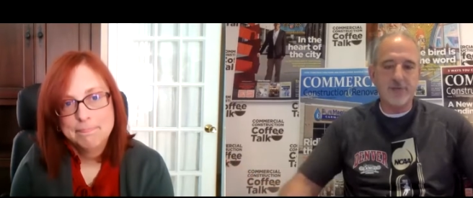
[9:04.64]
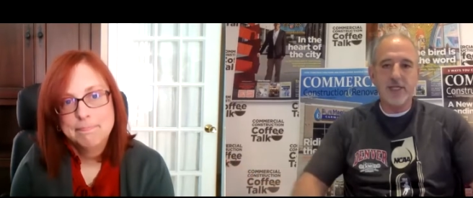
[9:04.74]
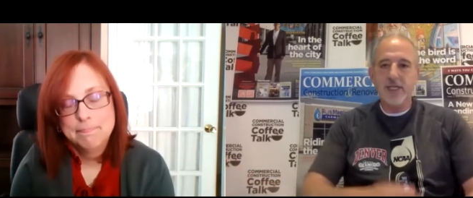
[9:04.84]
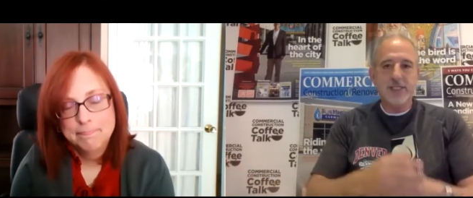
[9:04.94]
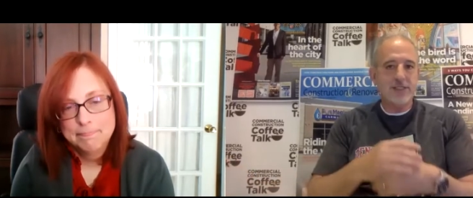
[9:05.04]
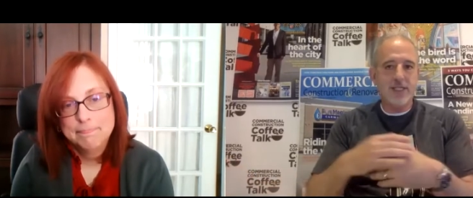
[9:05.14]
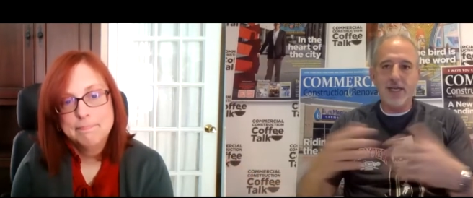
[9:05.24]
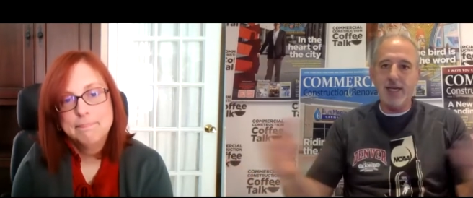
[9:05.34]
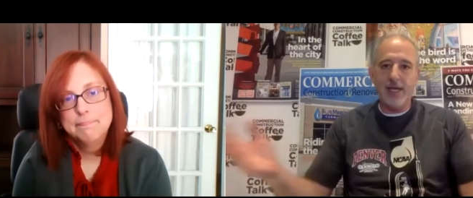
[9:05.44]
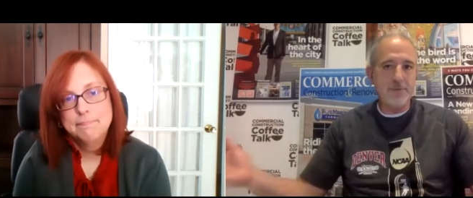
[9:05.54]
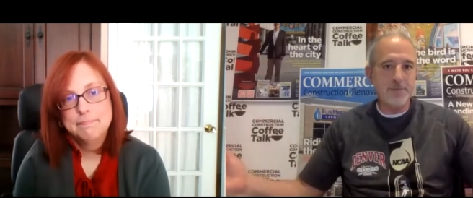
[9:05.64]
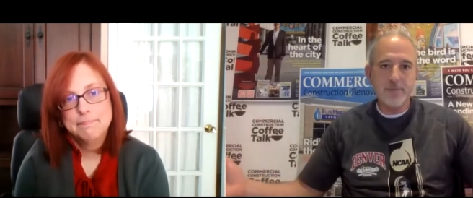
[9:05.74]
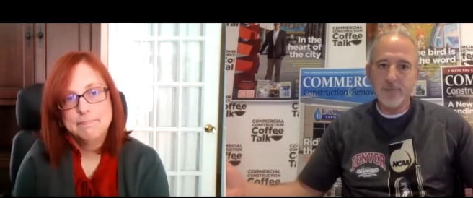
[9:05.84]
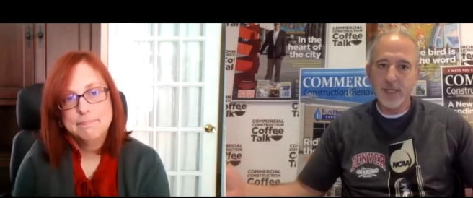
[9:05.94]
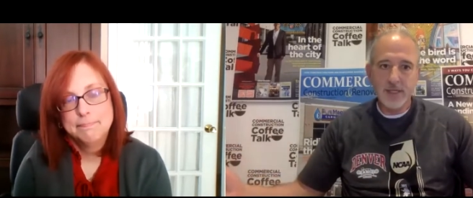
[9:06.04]
Speaker 1: stuff. Today,
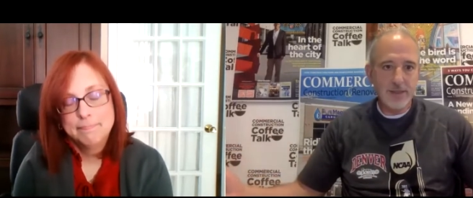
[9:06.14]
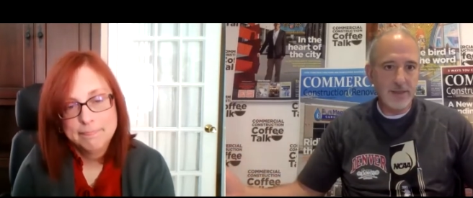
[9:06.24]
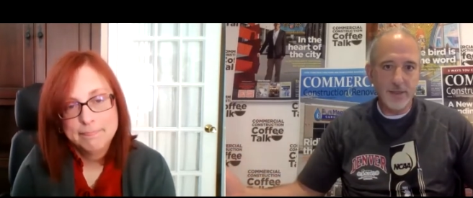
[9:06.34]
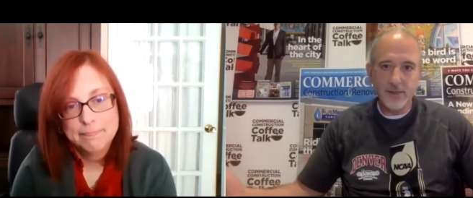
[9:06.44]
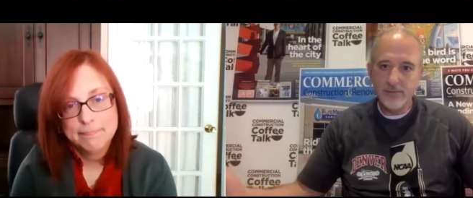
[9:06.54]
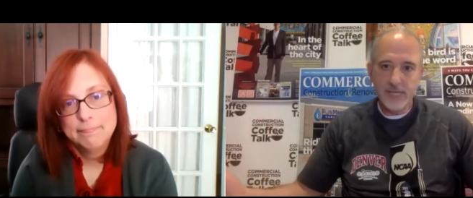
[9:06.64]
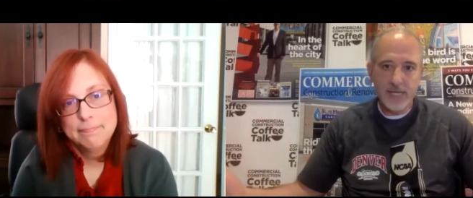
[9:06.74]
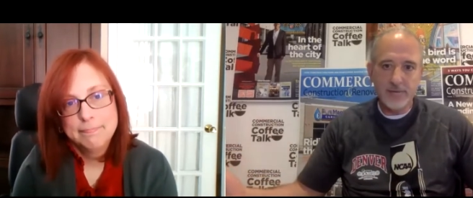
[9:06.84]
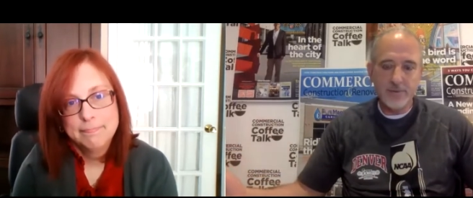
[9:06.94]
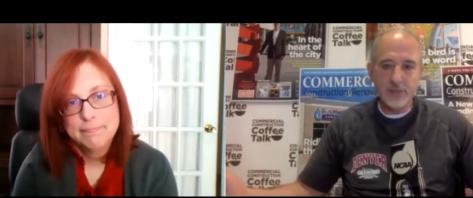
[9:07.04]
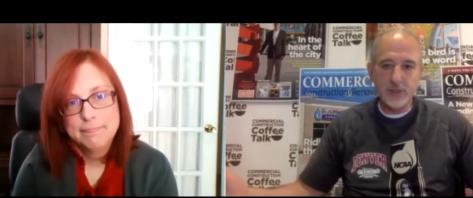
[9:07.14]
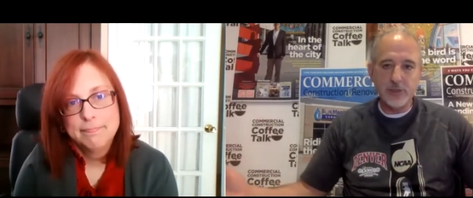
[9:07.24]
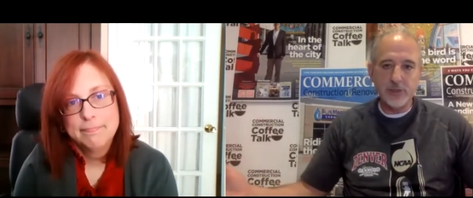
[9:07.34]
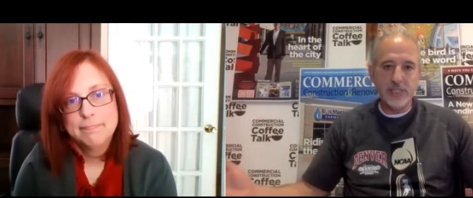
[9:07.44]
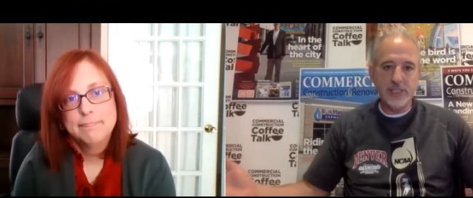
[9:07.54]
you know, half my
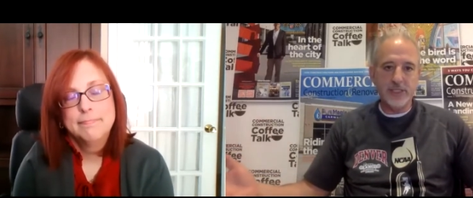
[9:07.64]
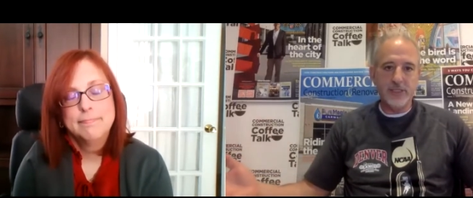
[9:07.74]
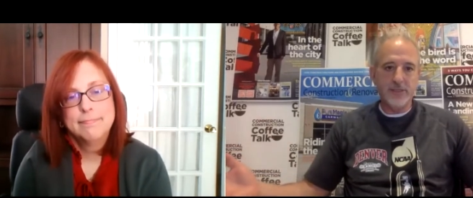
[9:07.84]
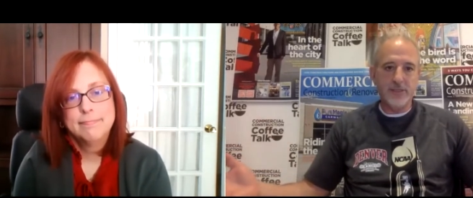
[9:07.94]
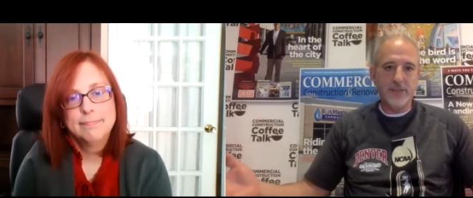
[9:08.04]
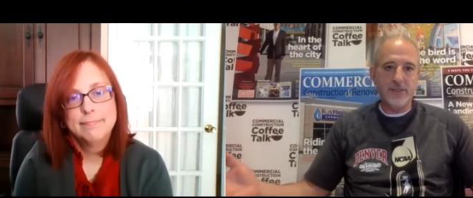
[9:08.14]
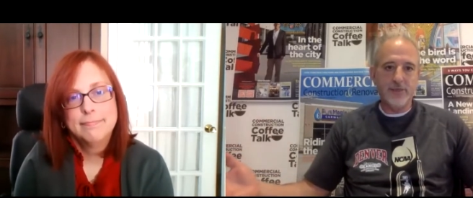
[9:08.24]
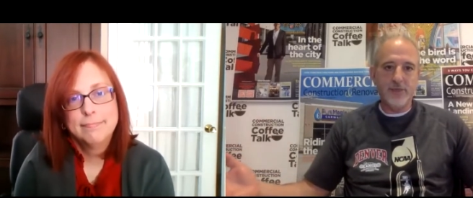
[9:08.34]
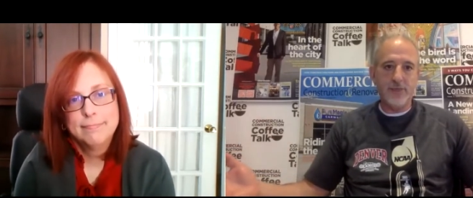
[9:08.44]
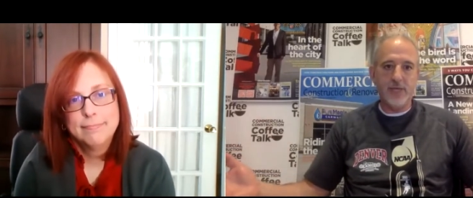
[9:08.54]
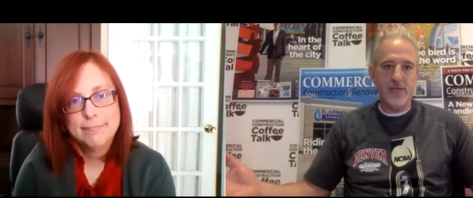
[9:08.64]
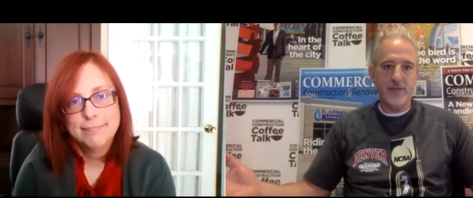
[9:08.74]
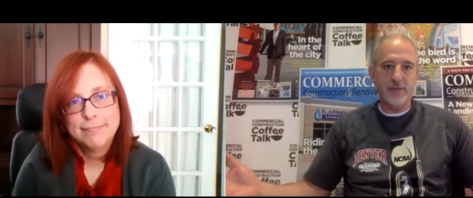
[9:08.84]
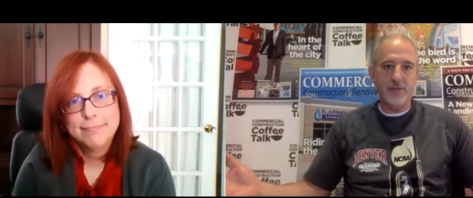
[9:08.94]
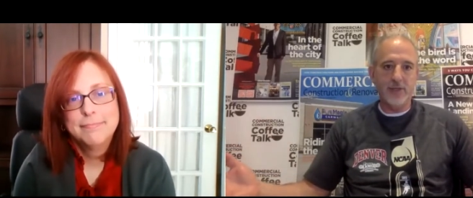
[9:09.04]
circulation is, is female.
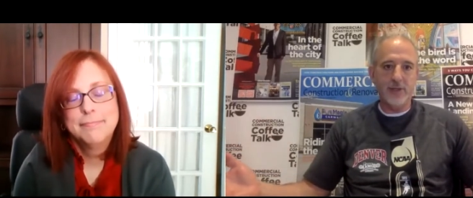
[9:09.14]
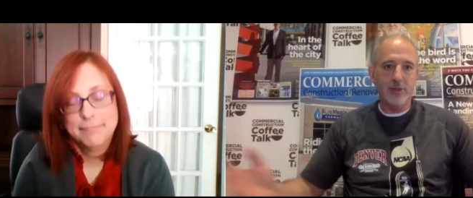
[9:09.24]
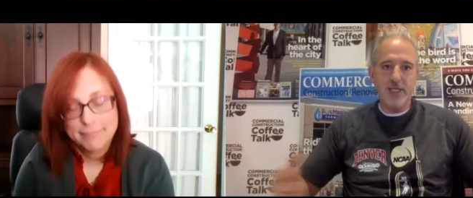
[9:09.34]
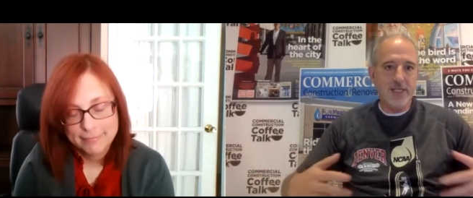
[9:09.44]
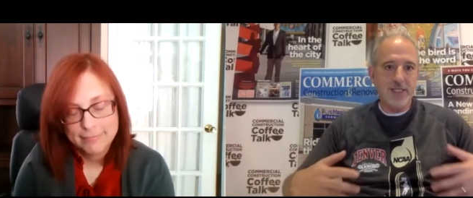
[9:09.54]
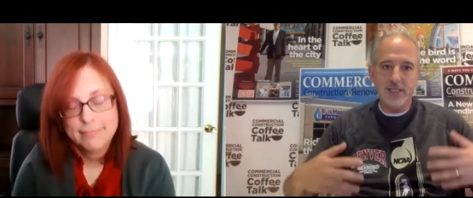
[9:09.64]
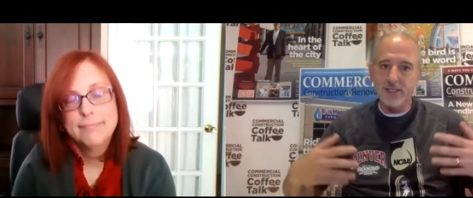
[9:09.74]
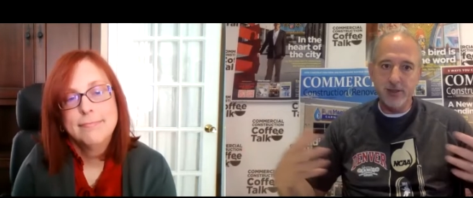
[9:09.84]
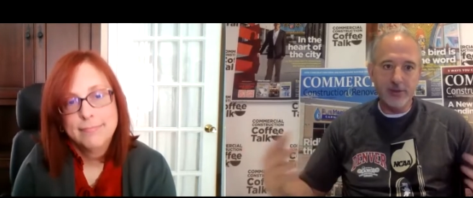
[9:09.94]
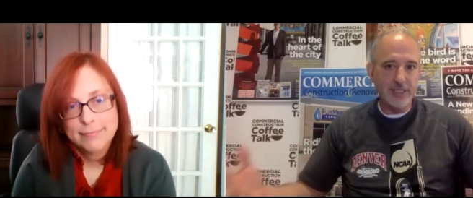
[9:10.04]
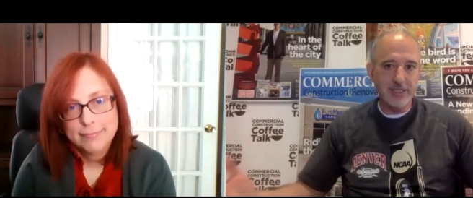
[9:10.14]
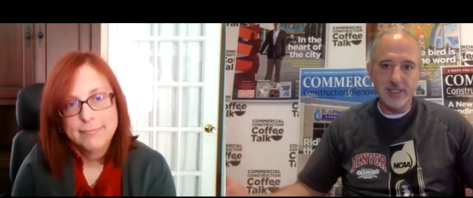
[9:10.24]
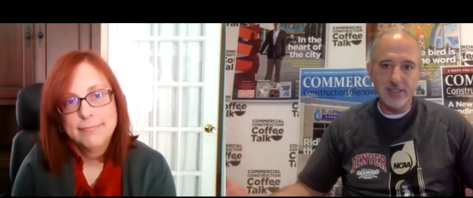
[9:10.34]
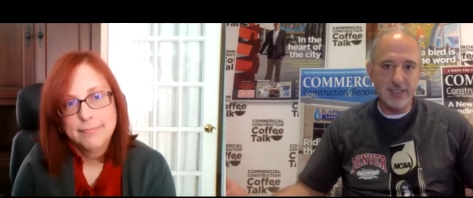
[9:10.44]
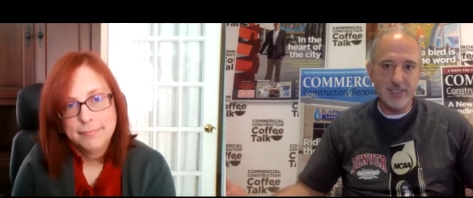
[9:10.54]
So you know it's
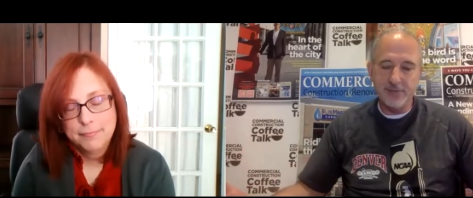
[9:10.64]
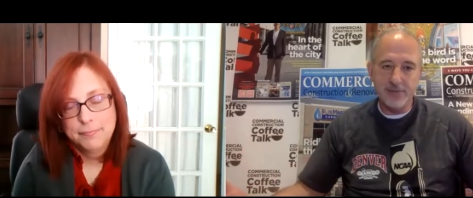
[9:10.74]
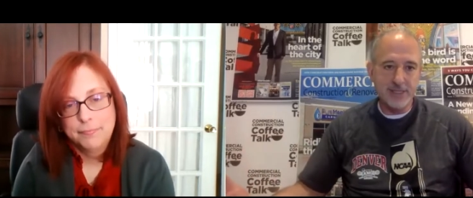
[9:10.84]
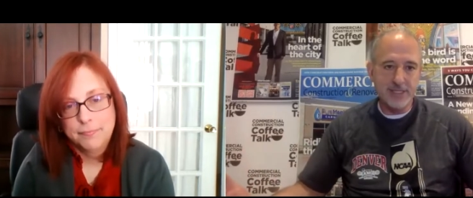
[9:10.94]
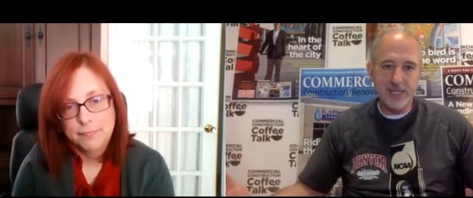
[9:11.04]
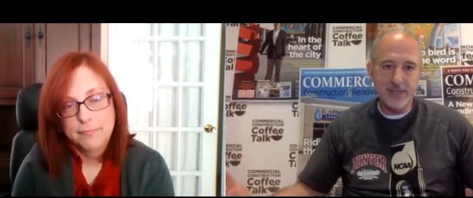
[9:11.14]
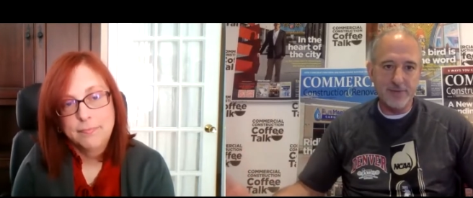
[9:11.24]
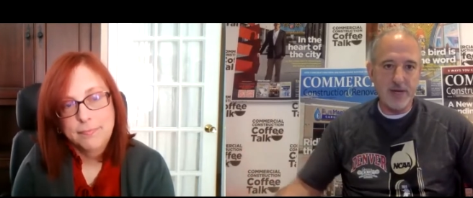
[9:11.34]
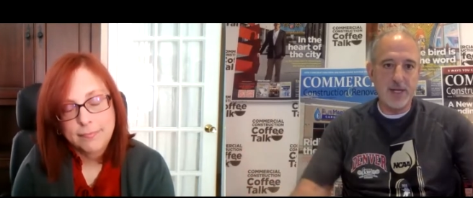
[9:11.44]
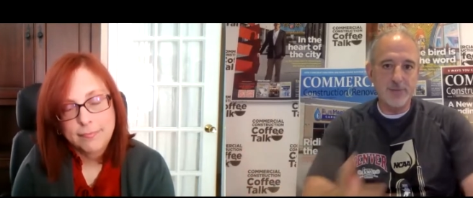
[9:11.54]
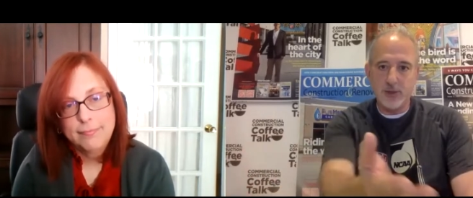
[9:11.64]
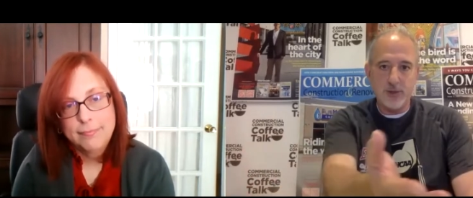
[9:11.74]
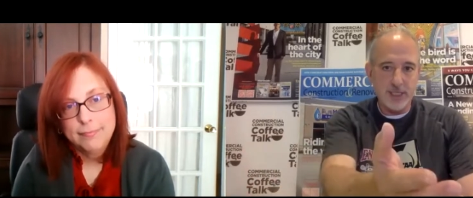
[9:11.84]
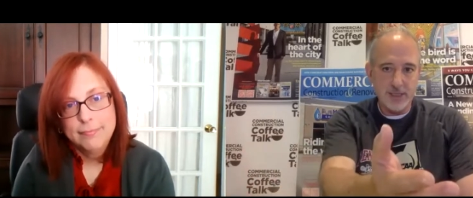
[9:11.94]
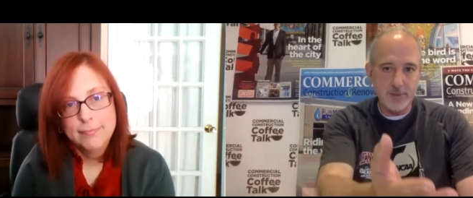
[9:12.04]
it's a different kind of vibe so
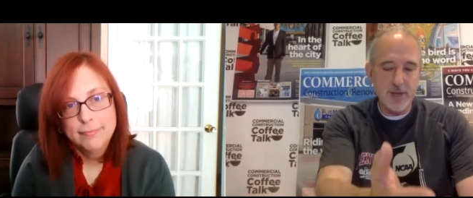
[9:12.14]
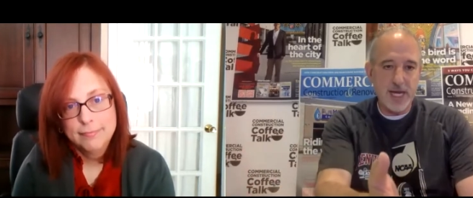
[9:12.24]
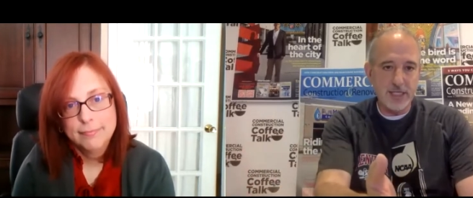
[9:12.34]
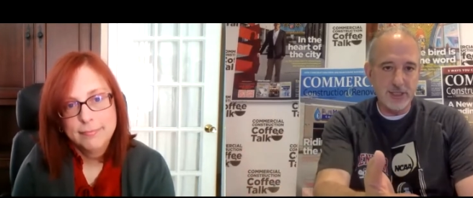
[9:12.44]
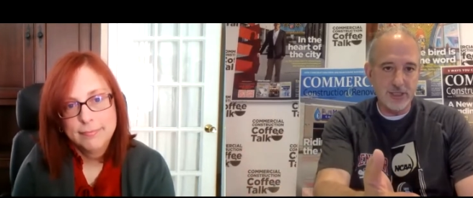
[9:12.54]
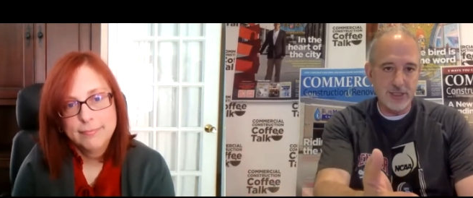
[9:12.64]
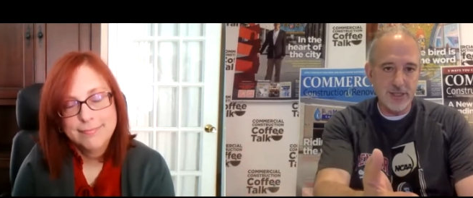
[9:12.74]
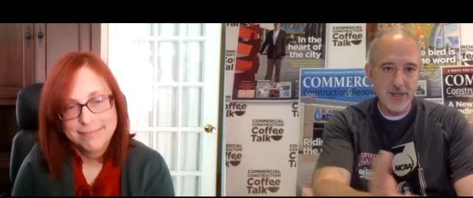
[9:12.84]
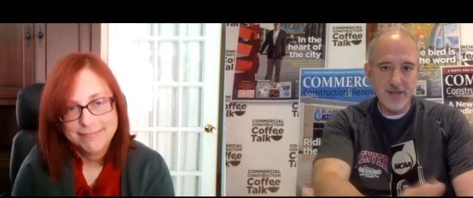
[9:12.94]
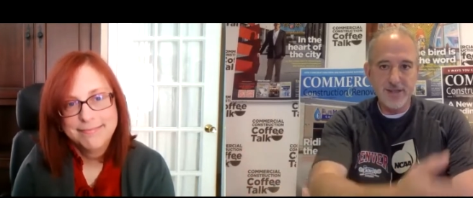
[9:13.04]
i can imagine